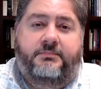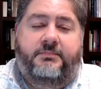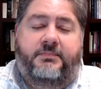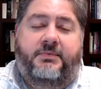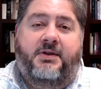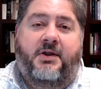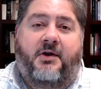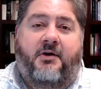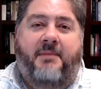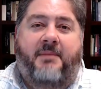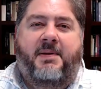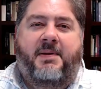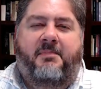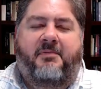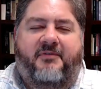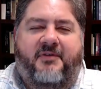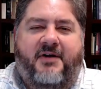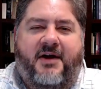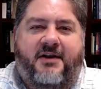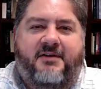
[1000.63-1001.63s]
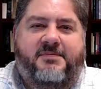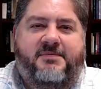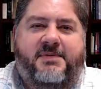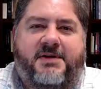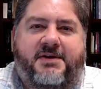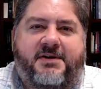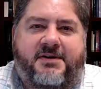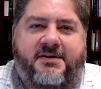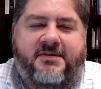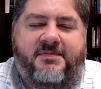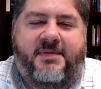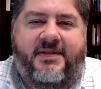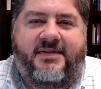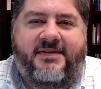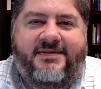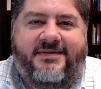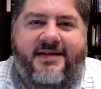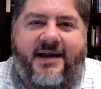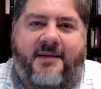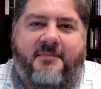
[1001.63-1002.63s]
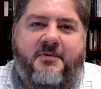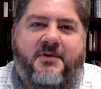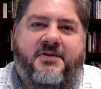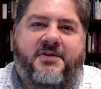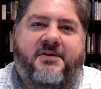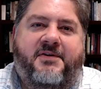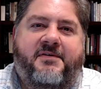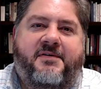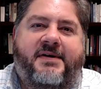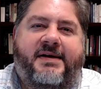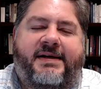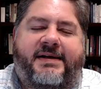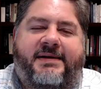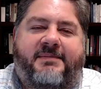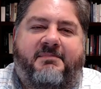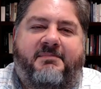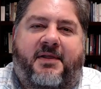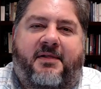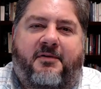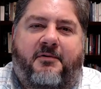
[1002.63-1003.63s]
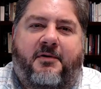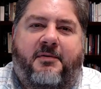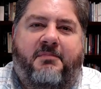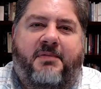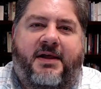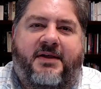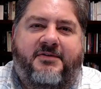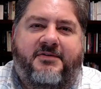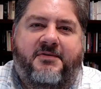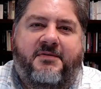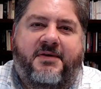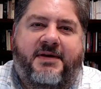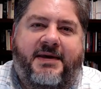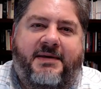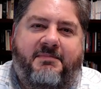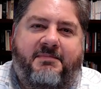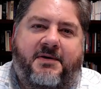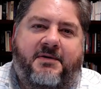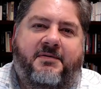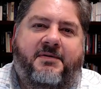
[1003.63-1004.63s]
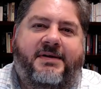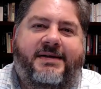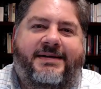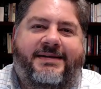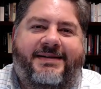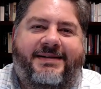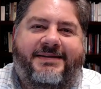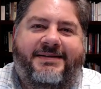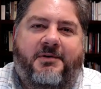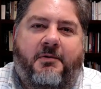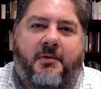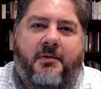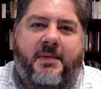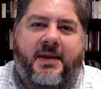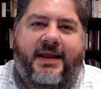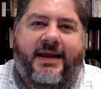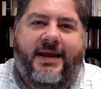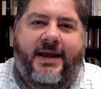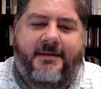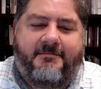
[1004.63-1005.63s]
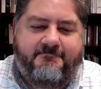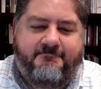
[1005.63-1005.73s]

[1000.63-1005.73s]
All right, people of God, it's been good to spend this time with you. May the Lord bless you and keep you until we meet again.